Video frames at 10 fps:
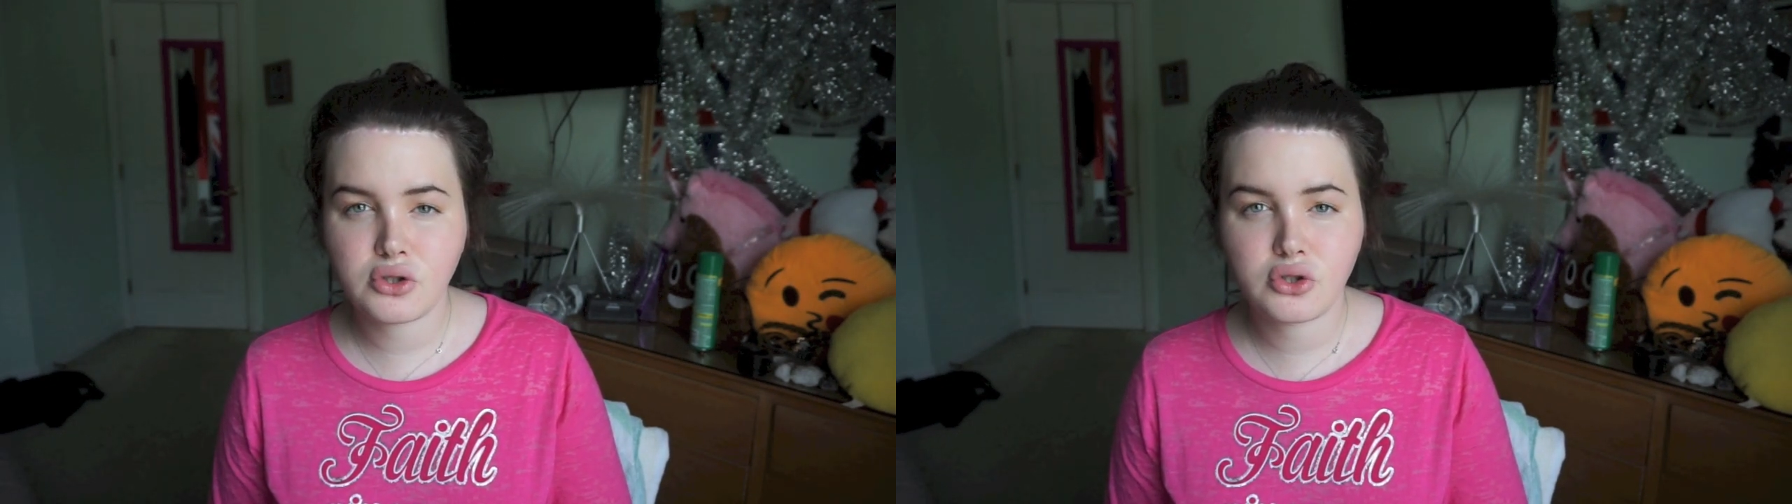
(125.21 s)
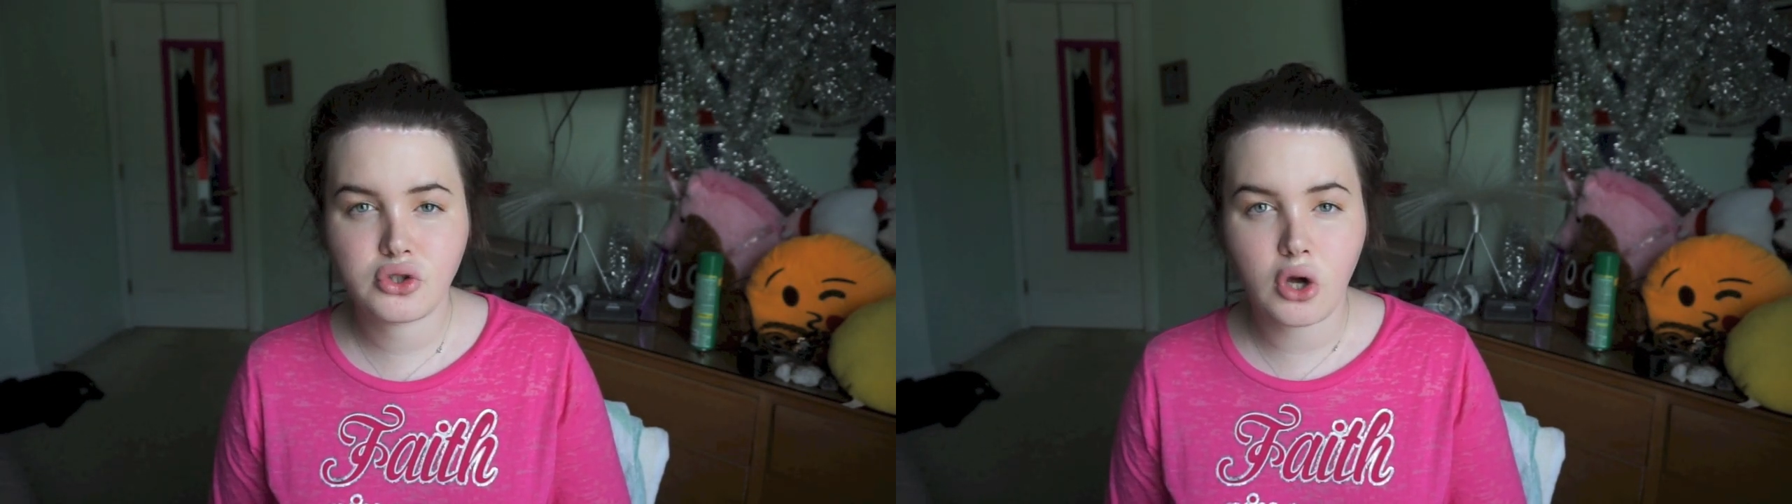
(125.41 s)

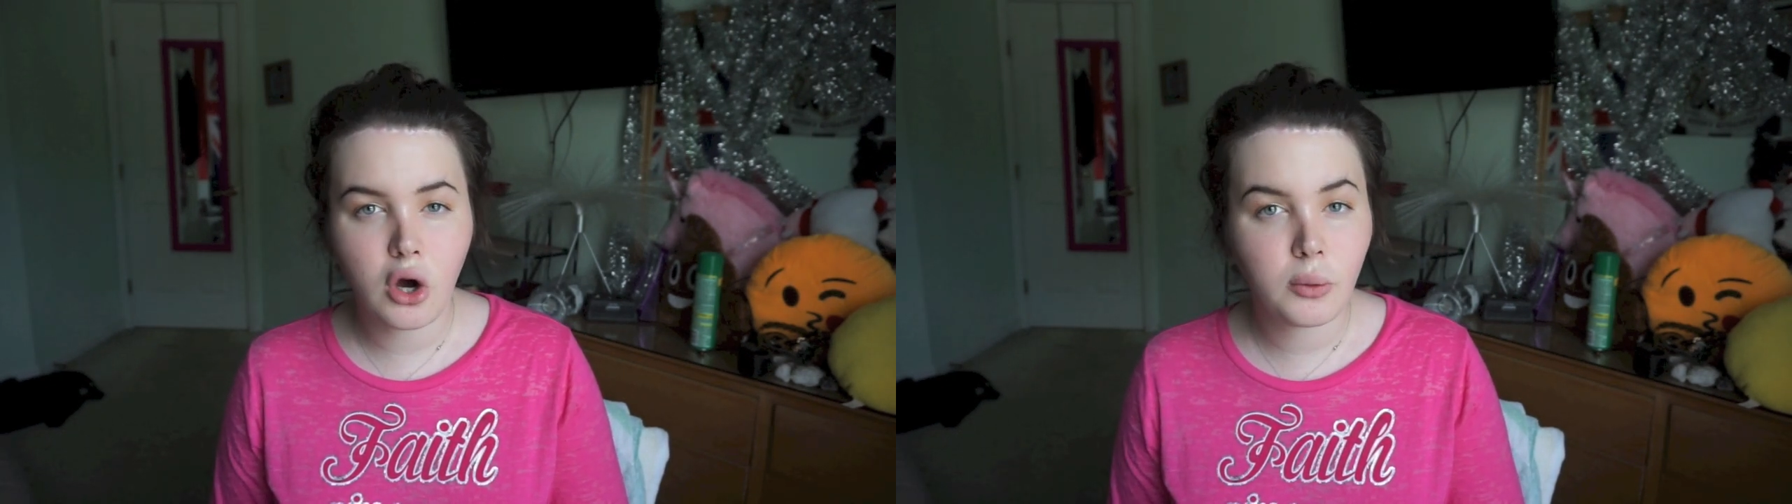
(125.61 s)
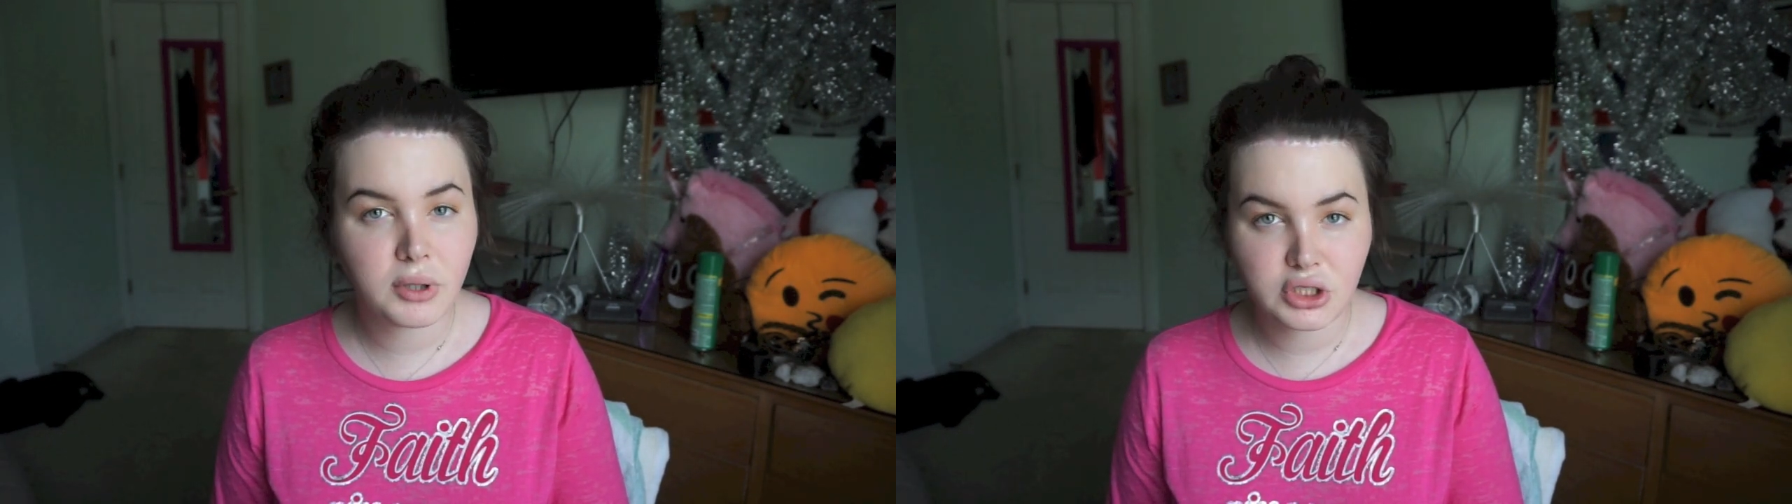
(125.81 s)

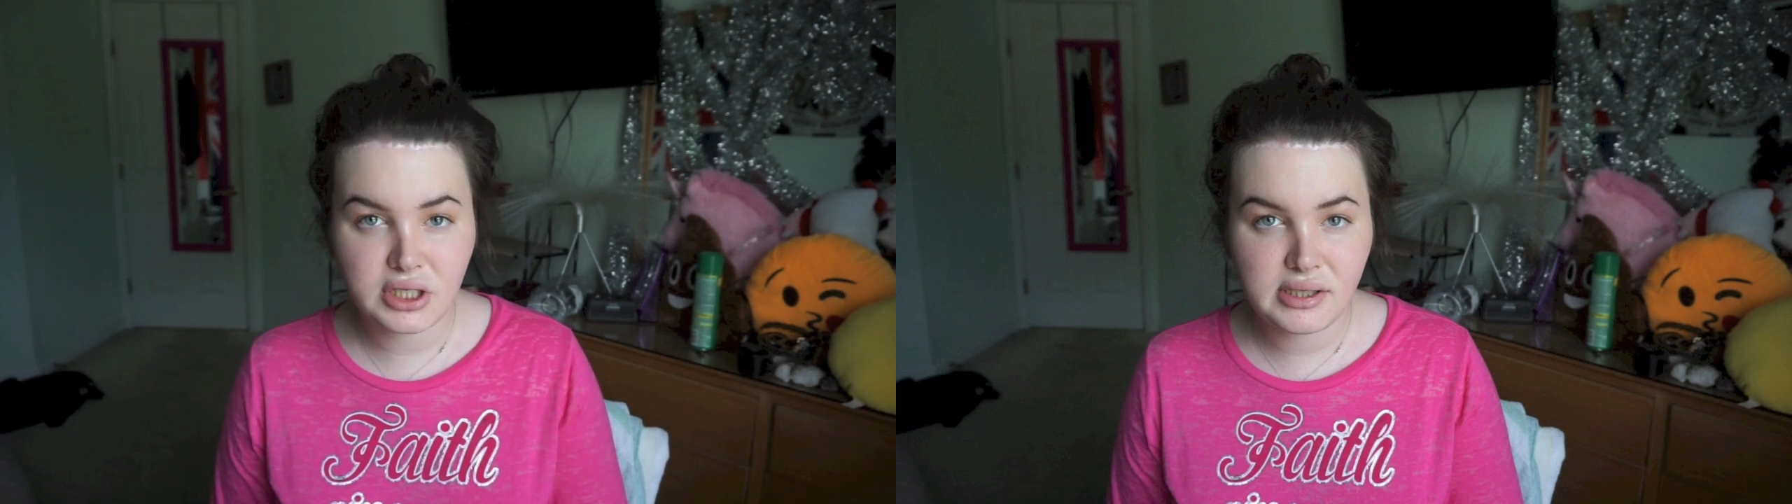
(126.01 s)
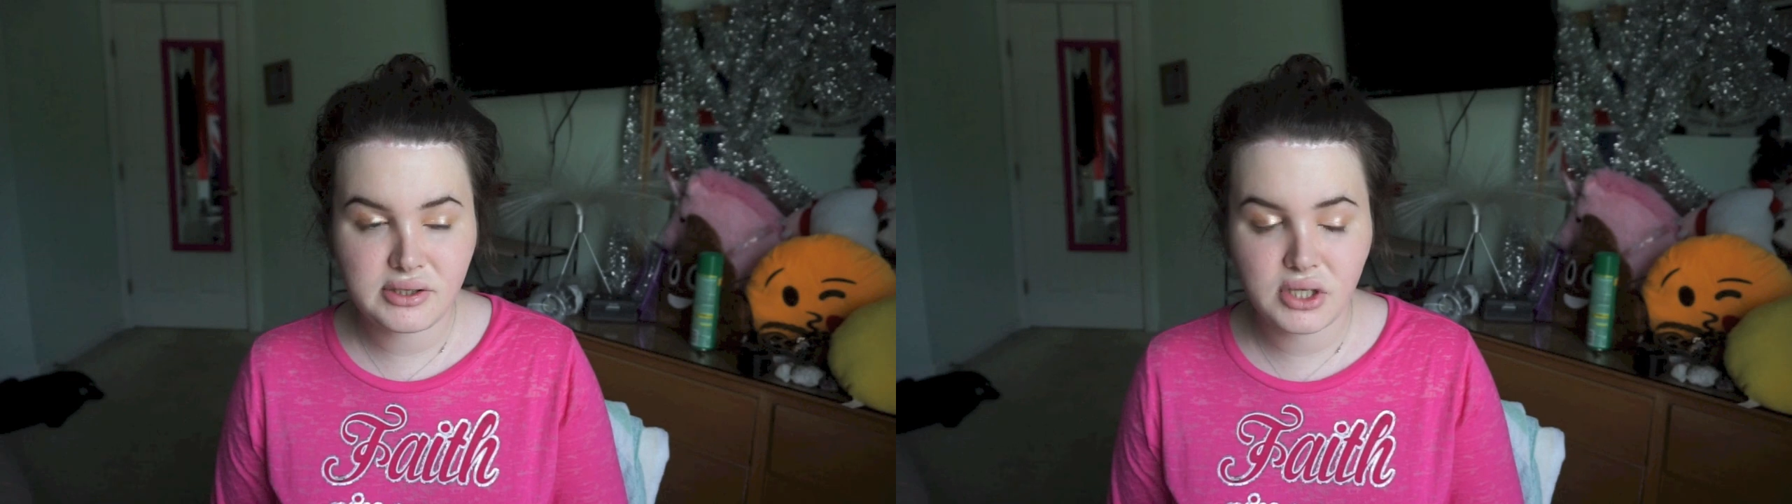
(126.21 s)
so much
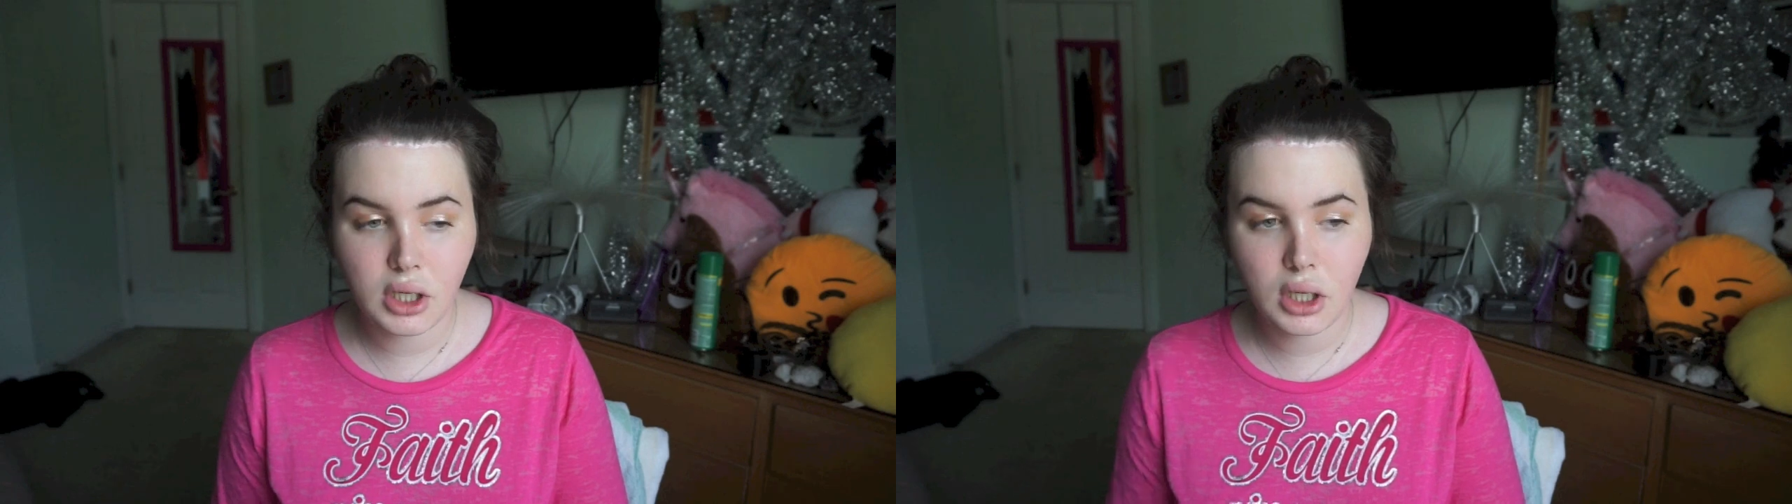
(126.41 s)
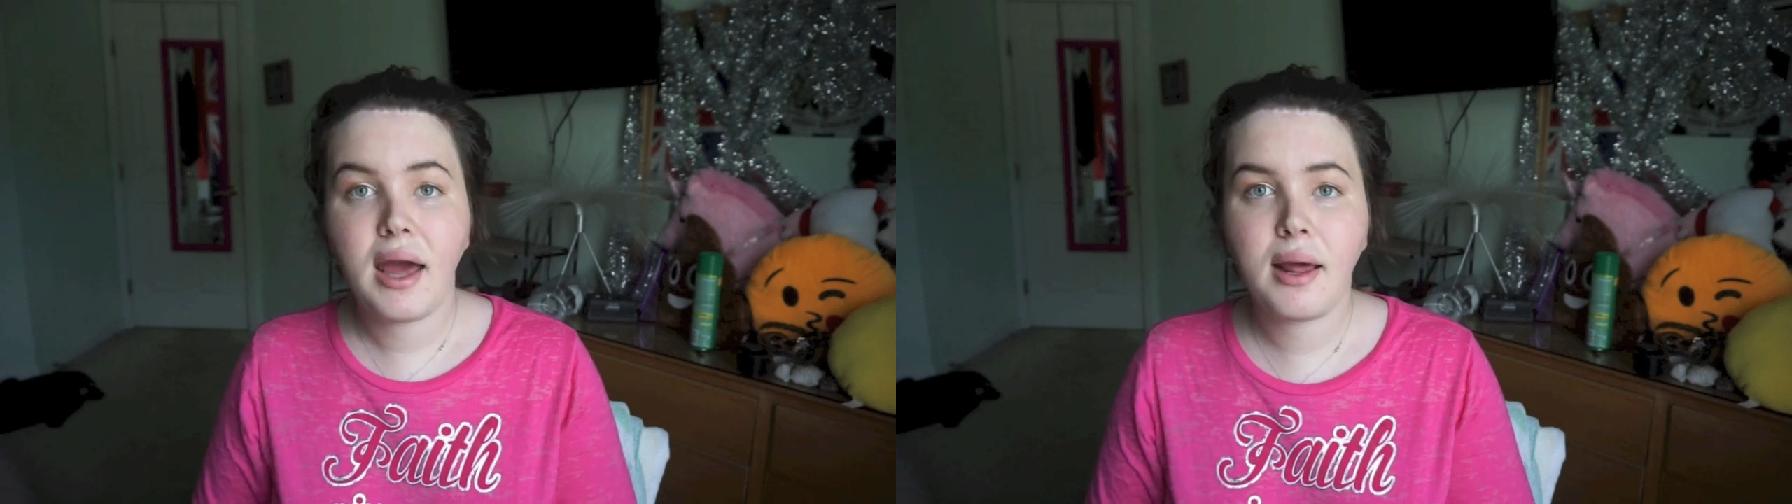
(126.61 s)
easier.